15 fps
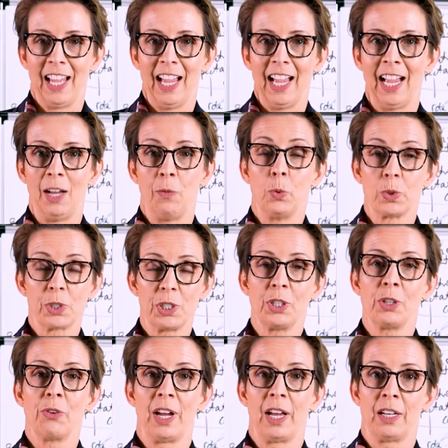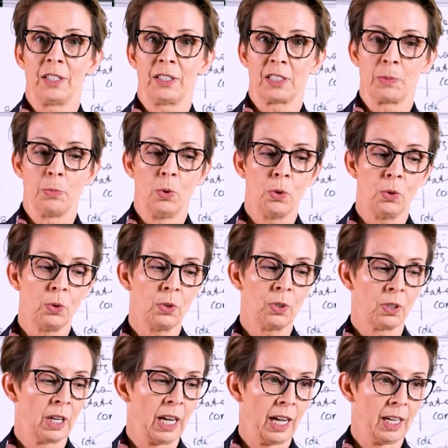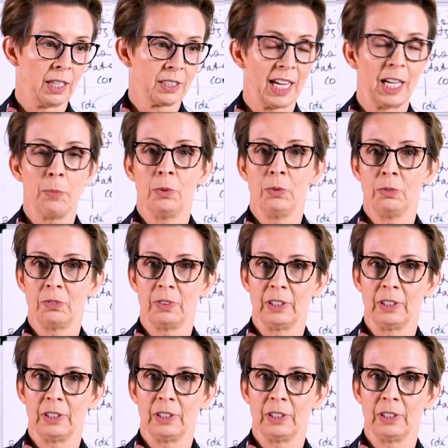and we were sitting around a small table,